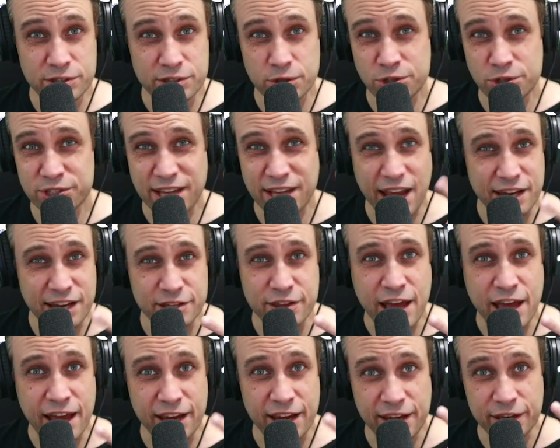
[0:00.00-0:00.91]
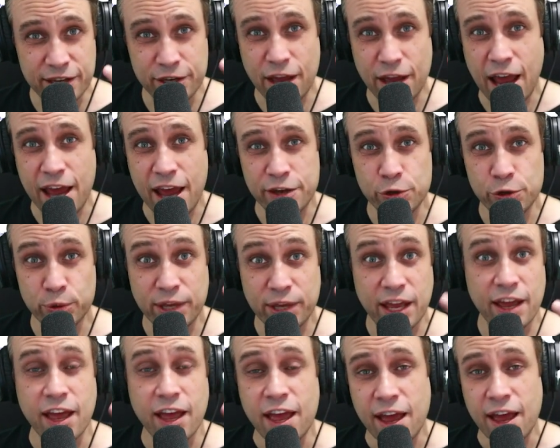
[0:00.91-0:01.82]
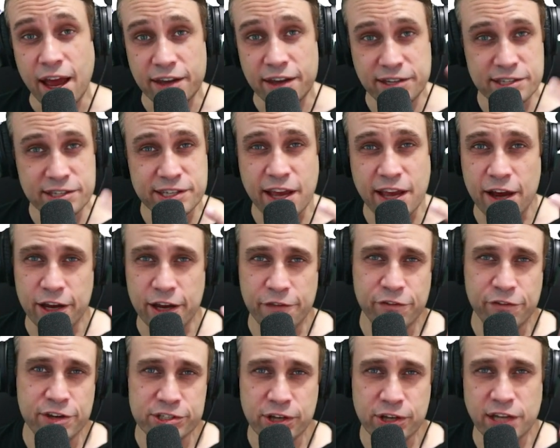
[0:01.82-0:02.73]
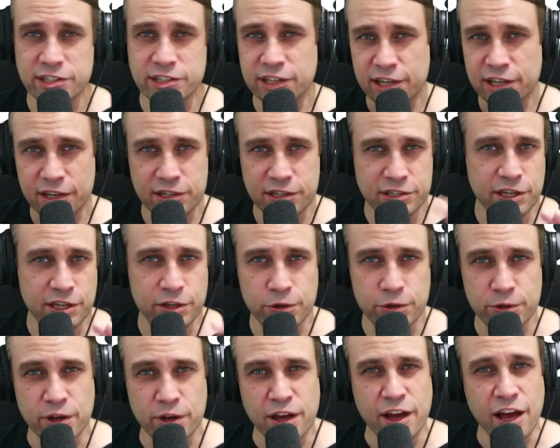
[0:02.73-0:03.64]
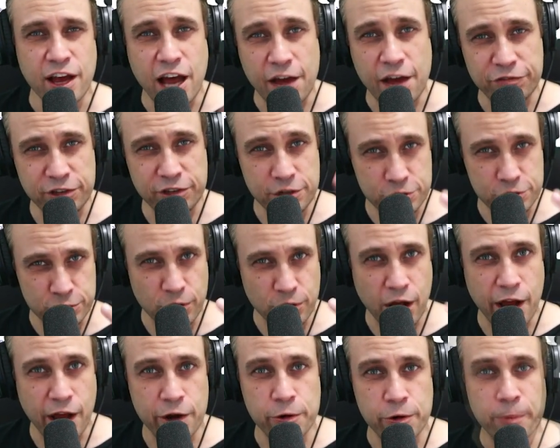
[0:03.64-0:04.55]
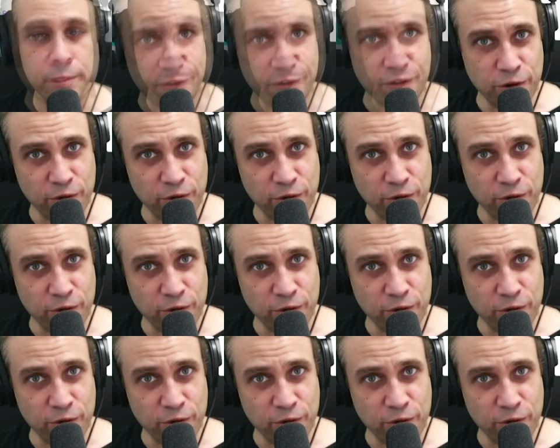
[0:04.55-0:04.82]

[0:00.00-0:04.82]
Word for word: So just enter that in and you'll get a discount if you decide to continue after your trial.